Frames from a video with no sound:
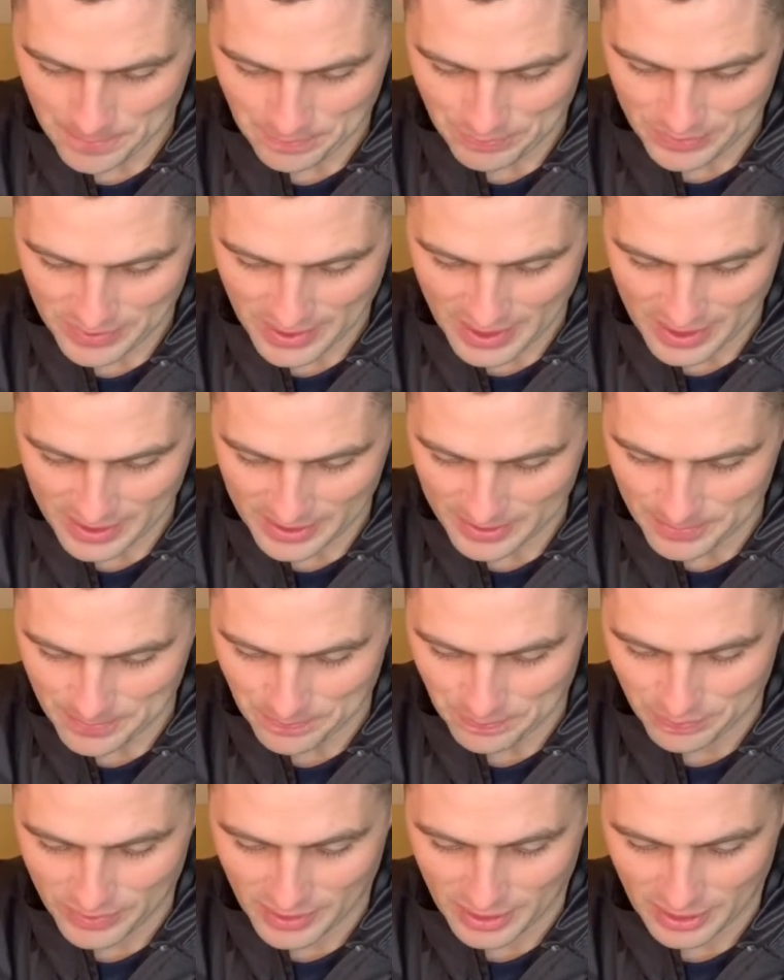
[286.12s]
hey,
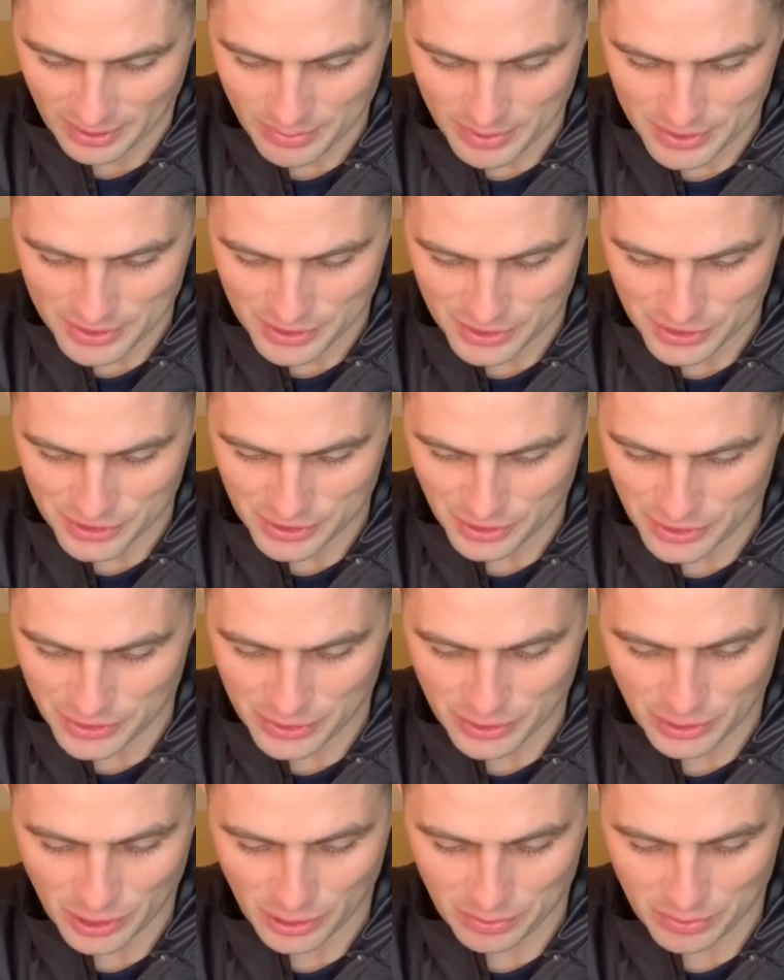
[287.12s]
let me just show you a
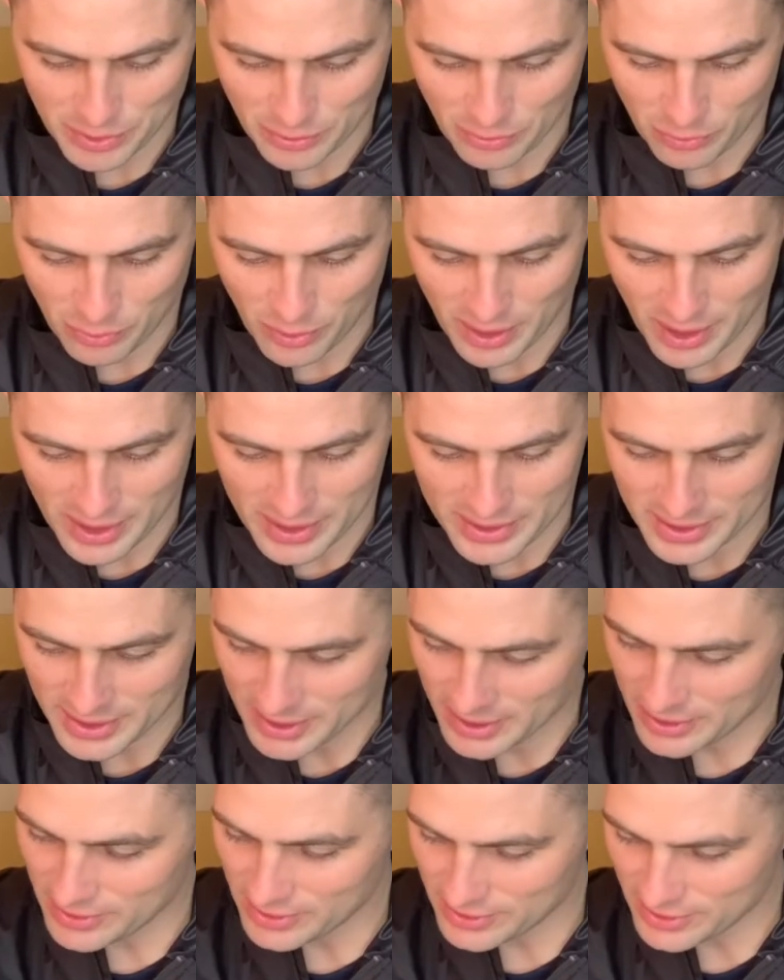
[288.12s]
little bit of what I
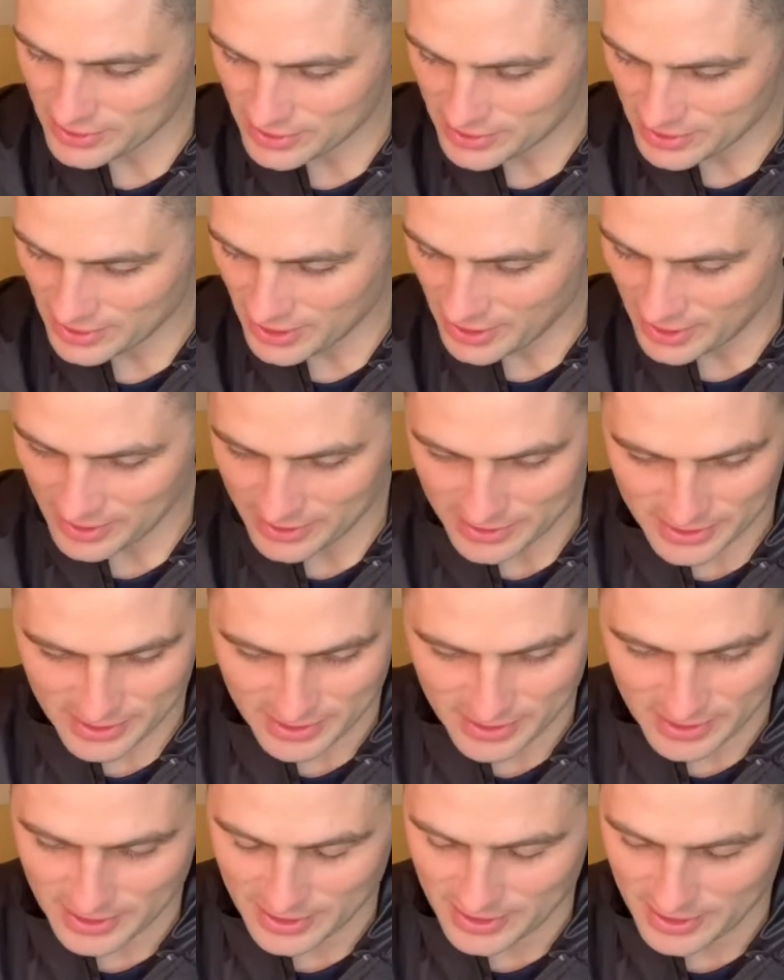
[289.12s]
did. This is not,
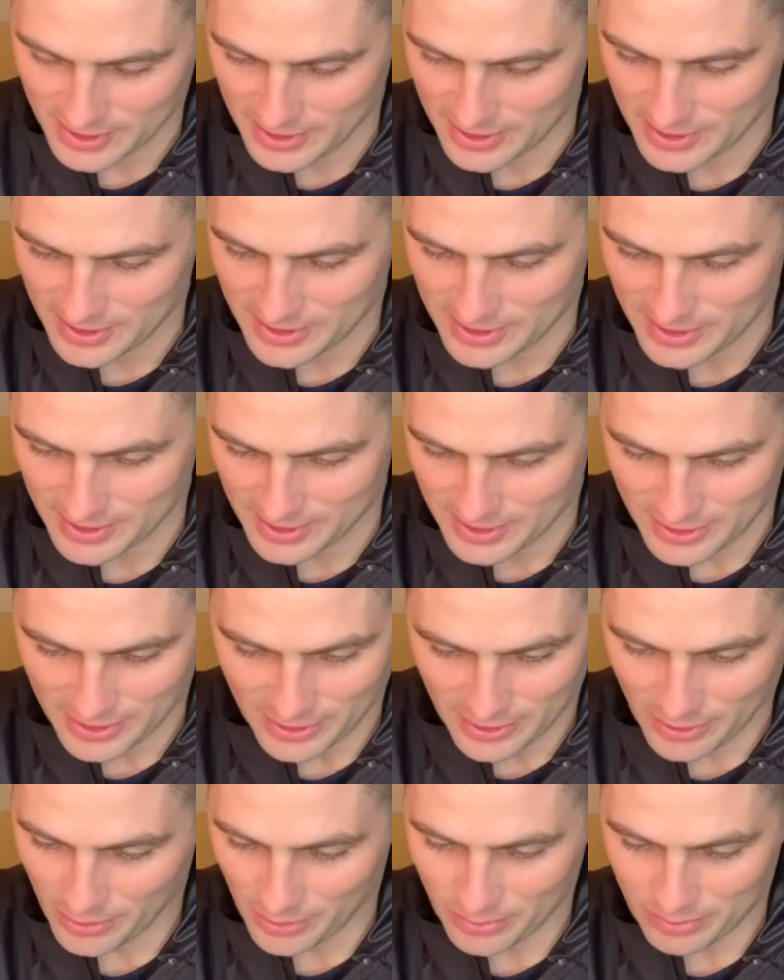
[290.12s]

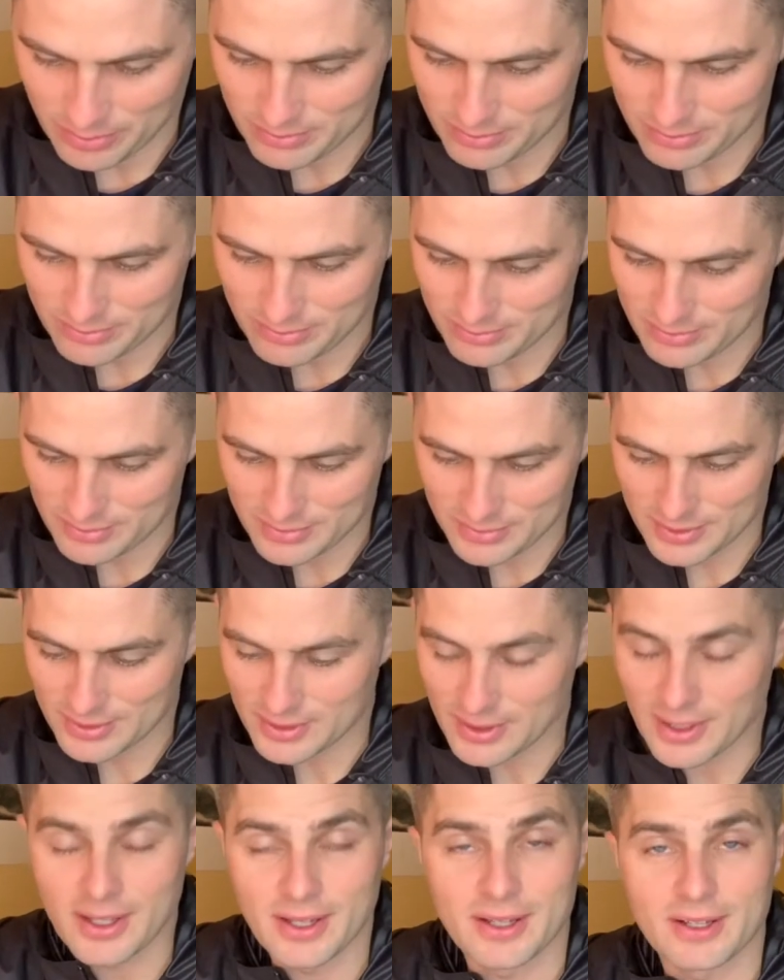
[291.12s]

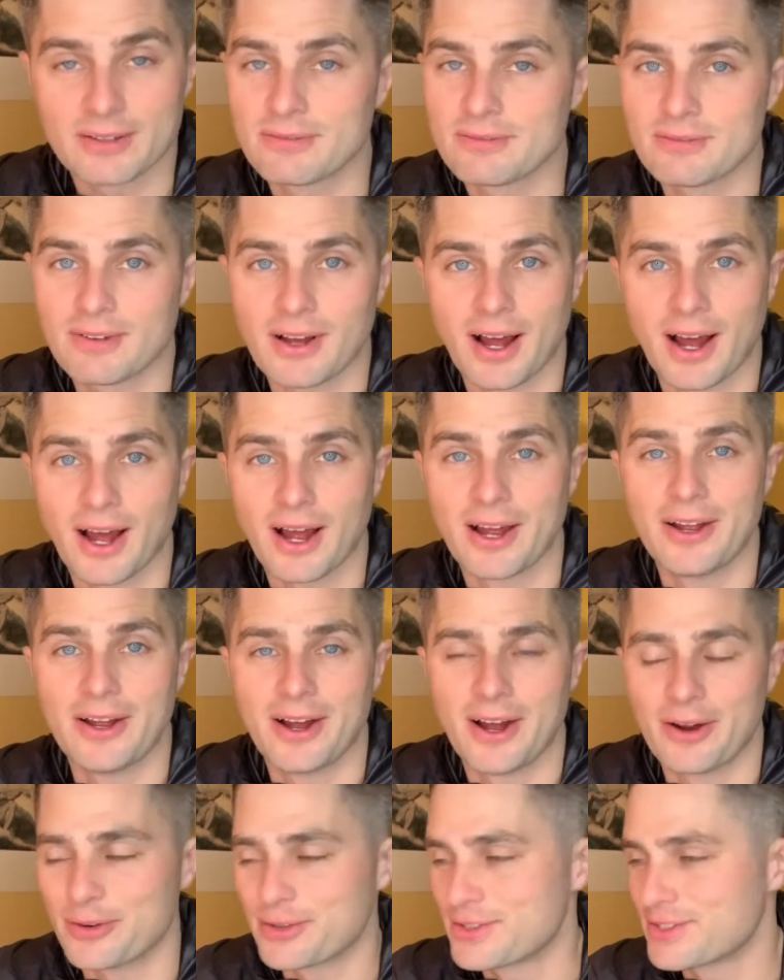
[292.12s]
I
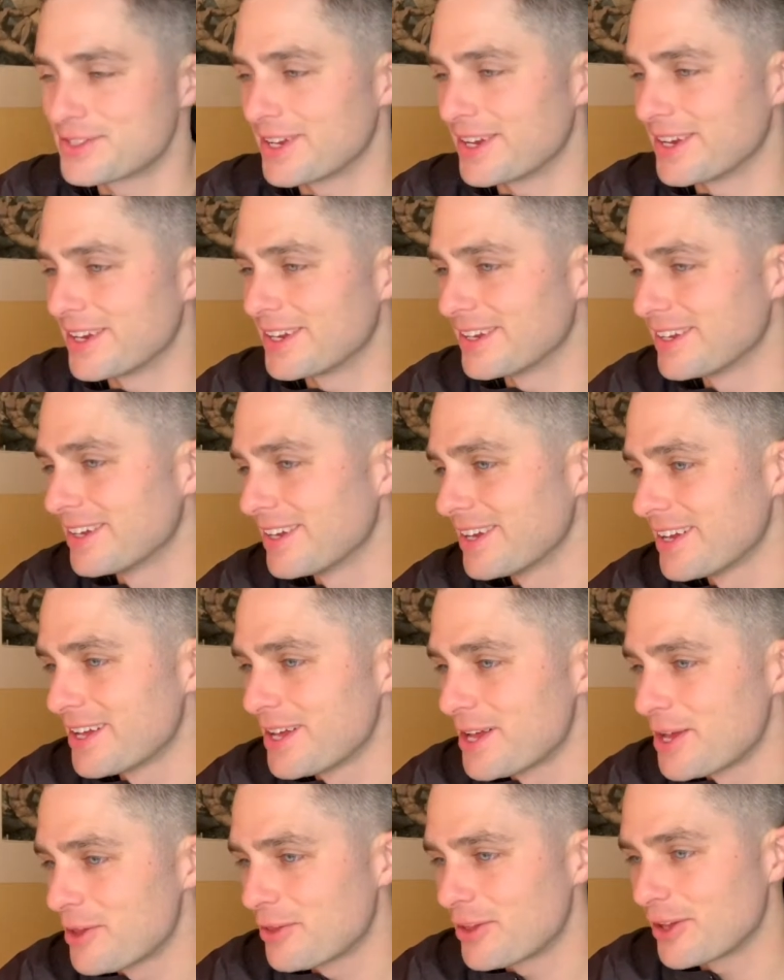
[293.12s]
would say
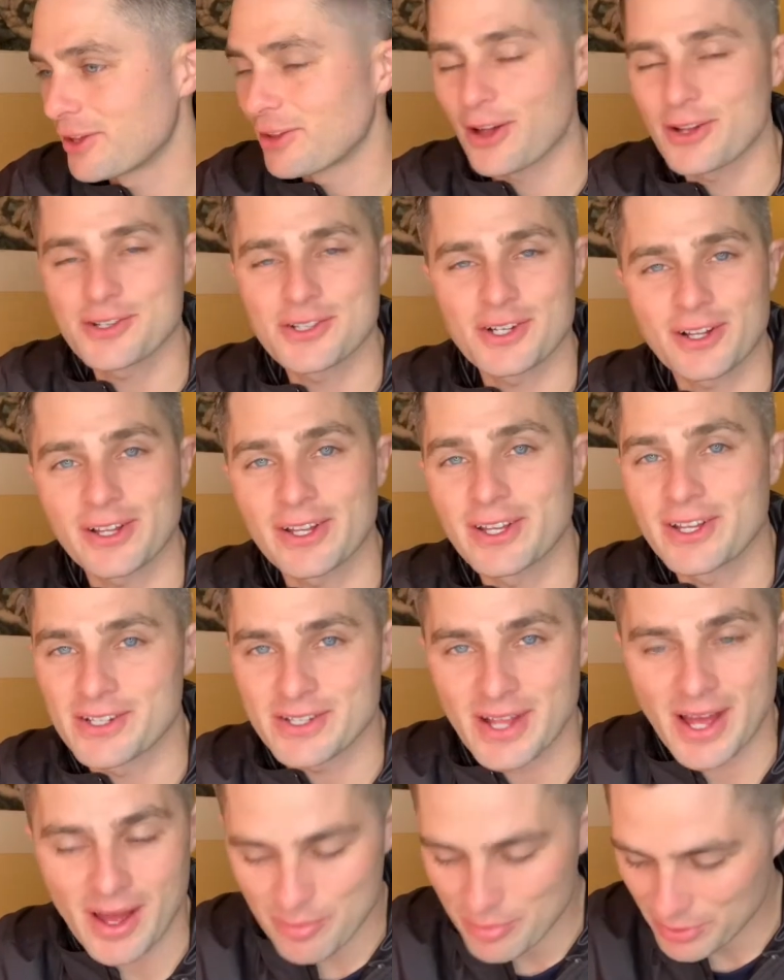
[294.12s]
theologically in
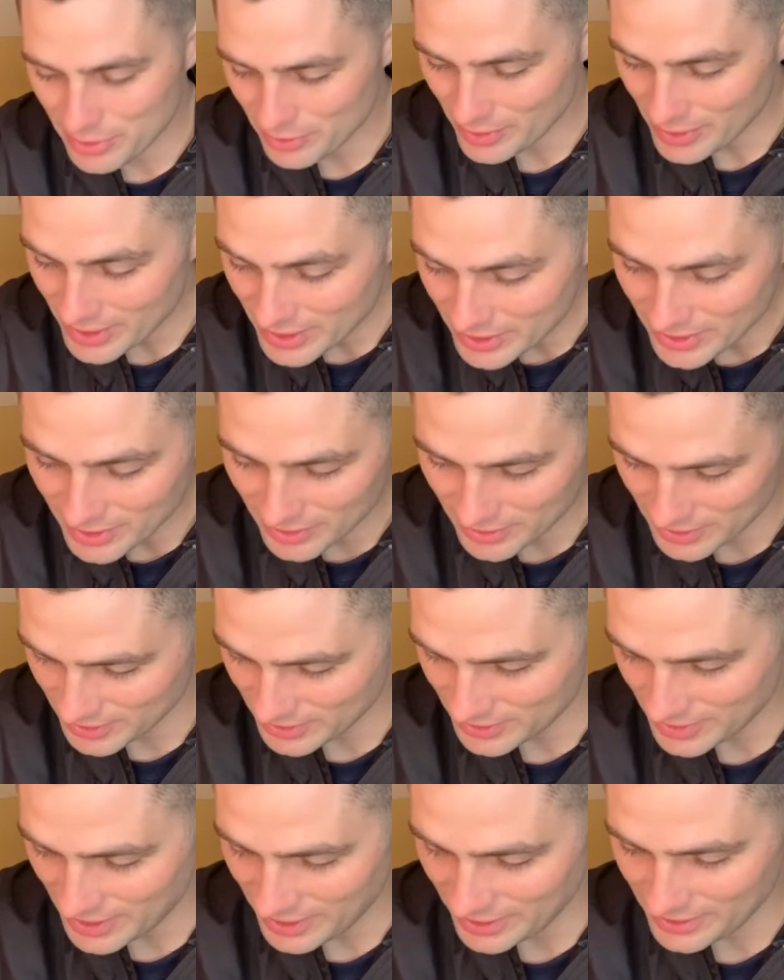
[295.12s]
depth or anything like
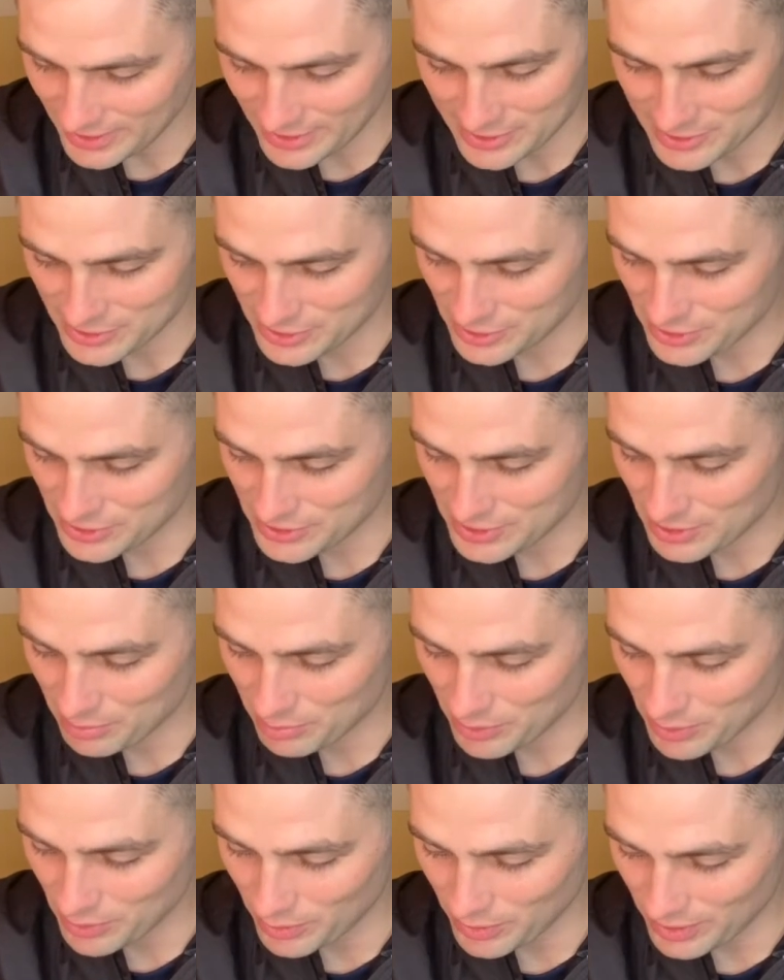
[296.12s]
that. It's just
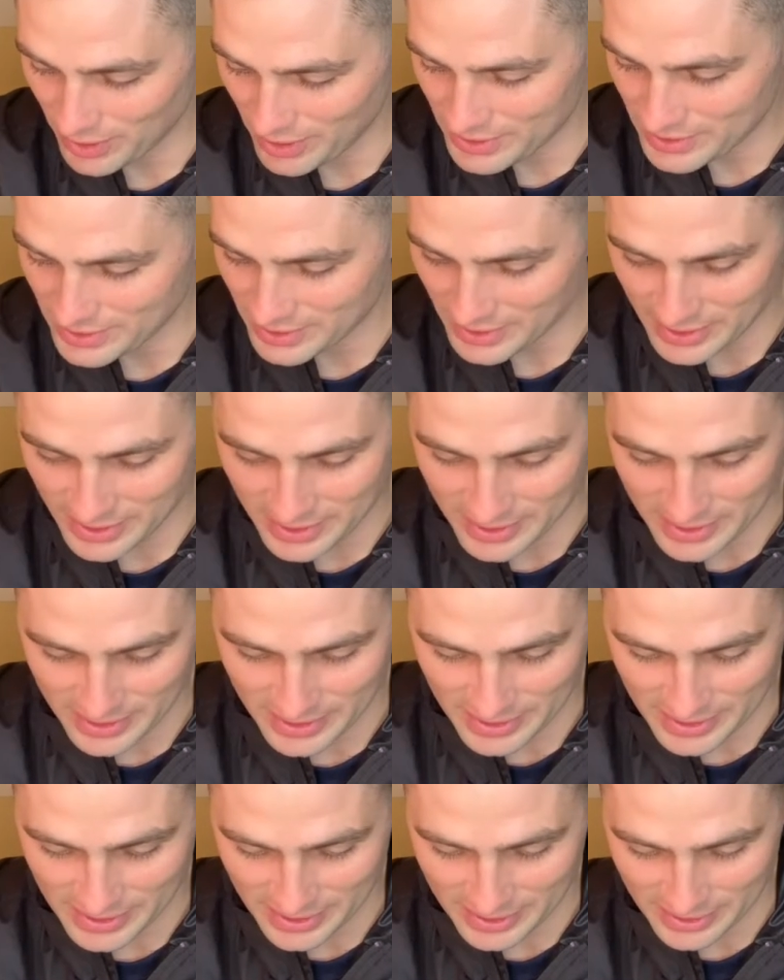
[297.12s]
simply what I did.
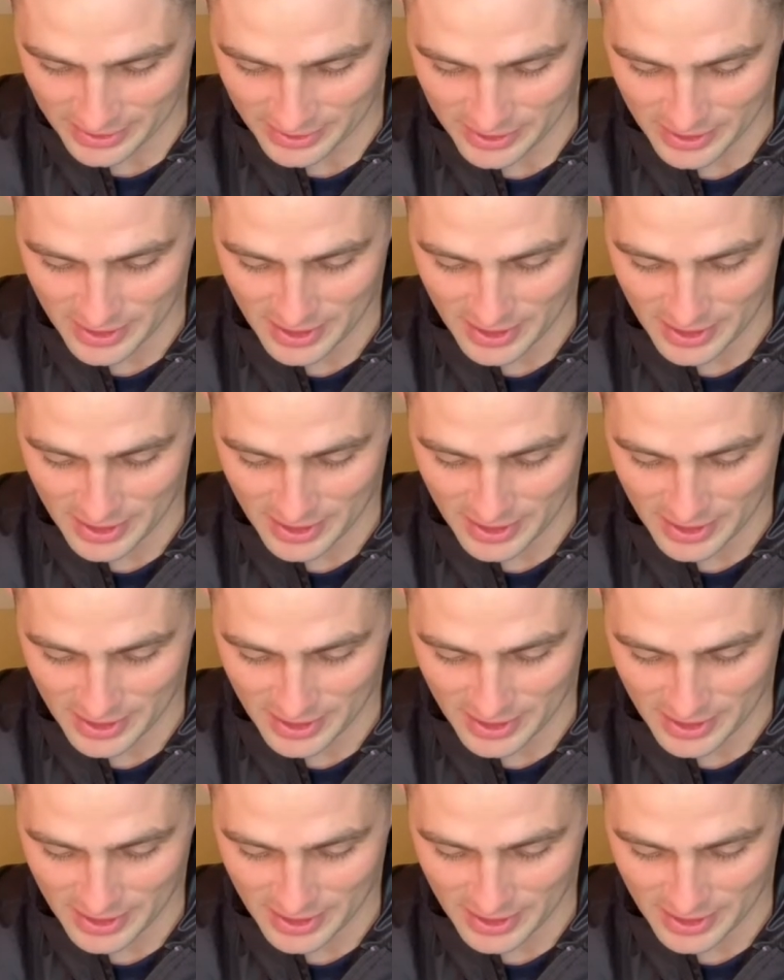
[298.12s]
And